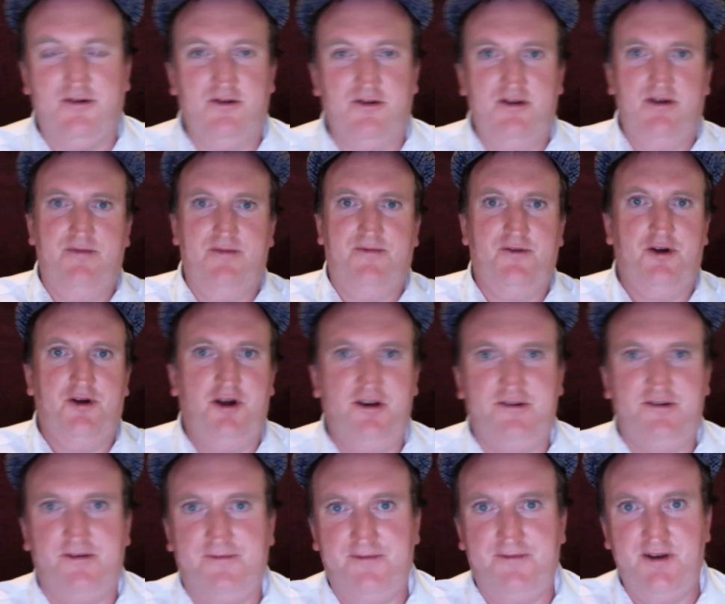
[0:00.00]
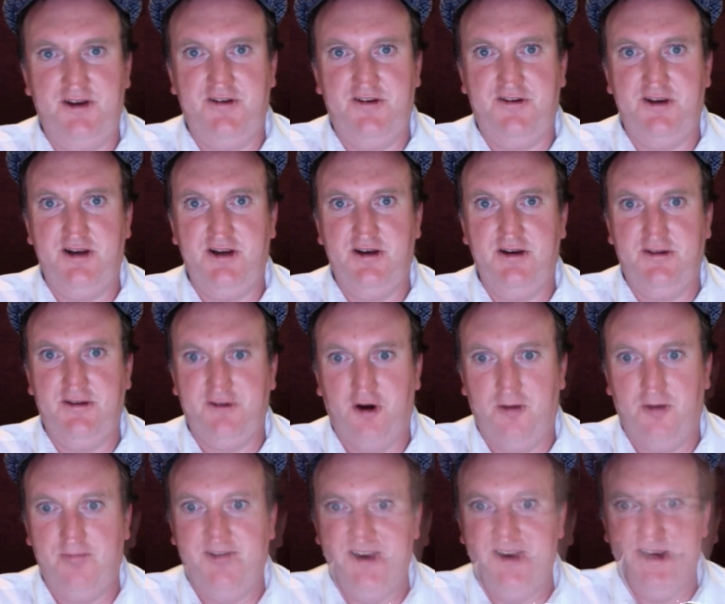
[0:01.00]
the verge of finishing in the
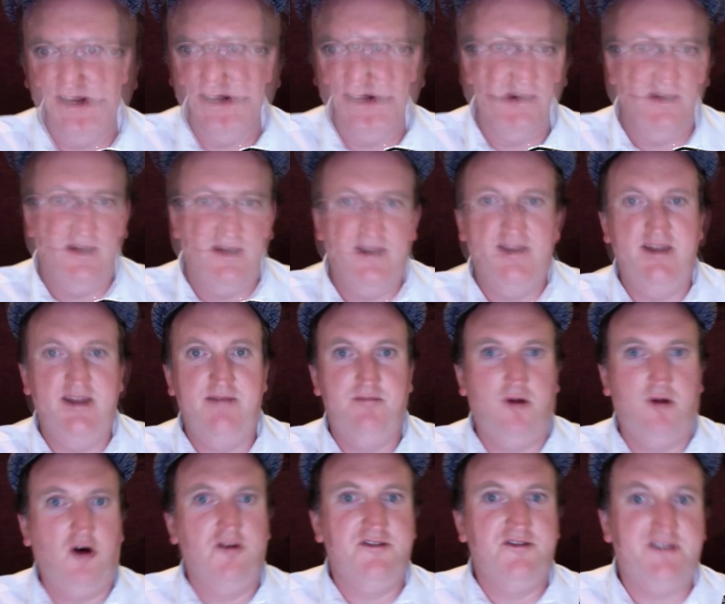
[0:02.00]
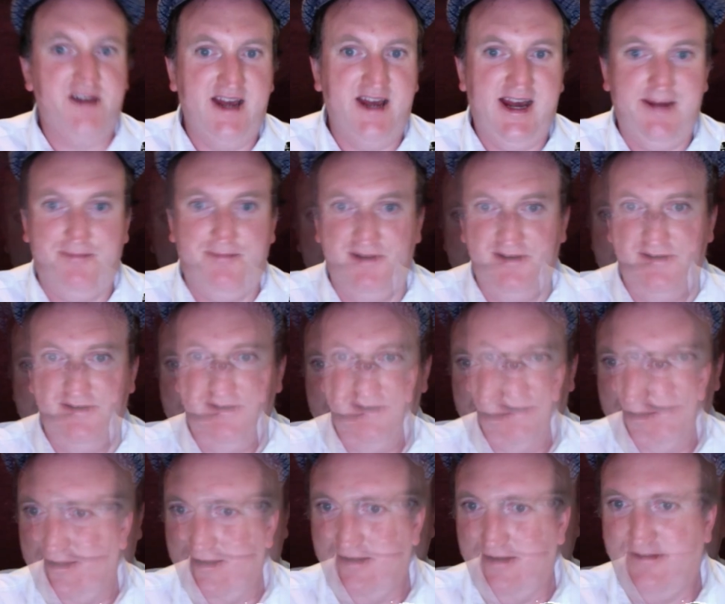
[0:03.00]
top 10, and then Monza
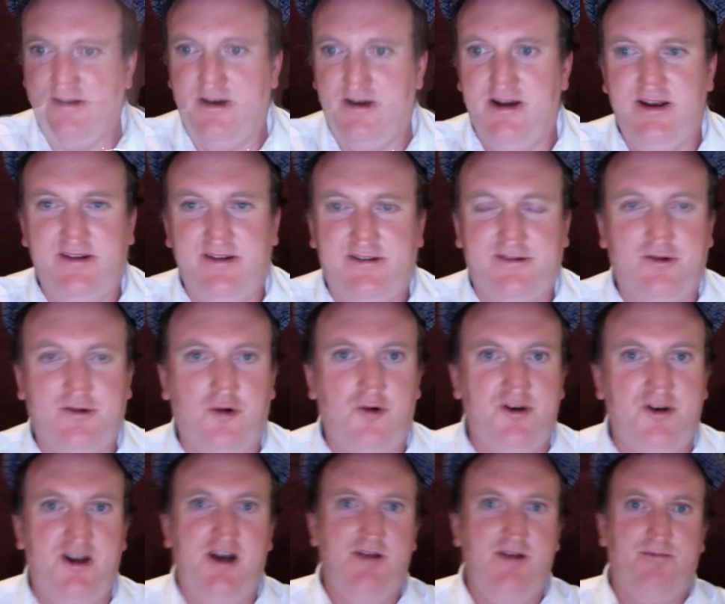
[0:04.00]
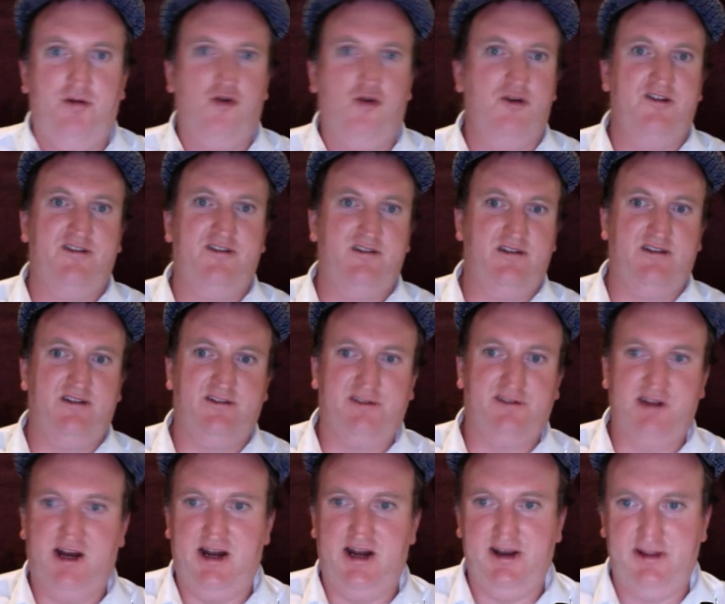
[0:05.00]
happened, so he scored no points at the
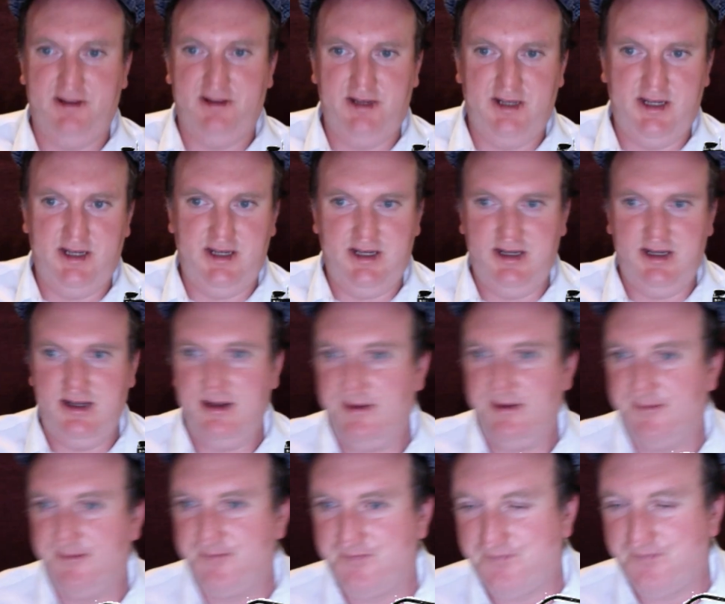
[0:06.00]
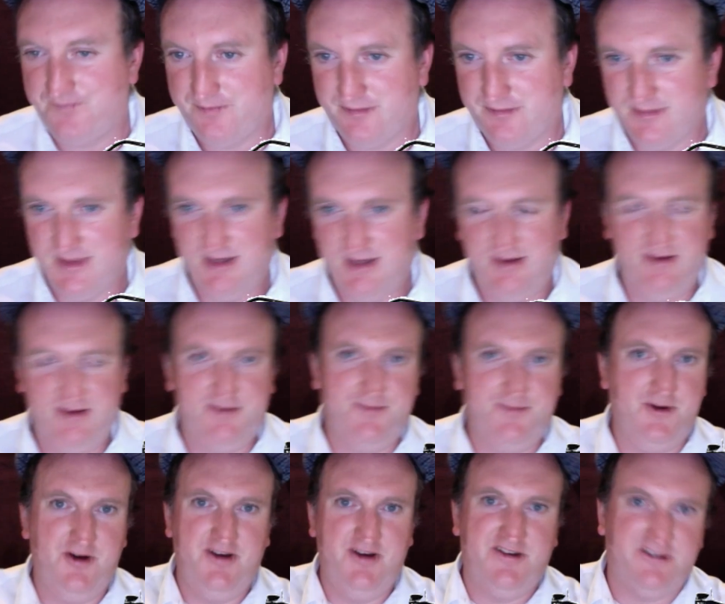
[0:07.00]
start of the year. He's
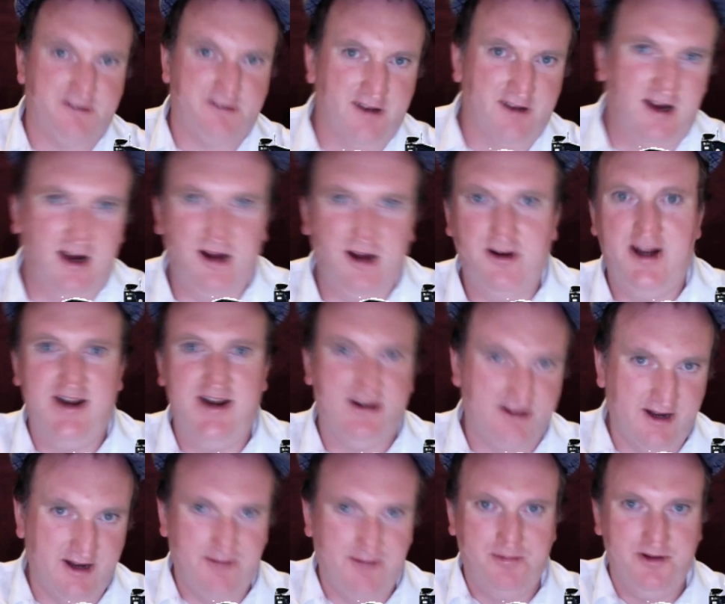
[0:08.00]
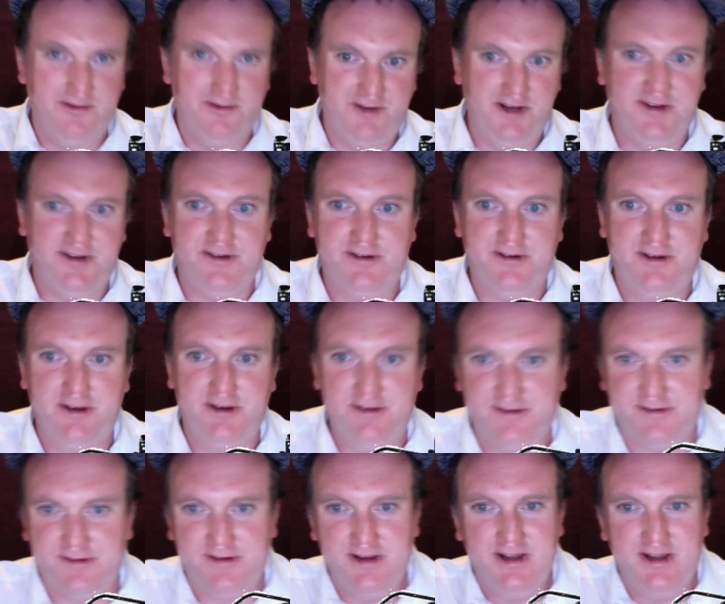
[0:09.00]
very slow, had a couple of incidents,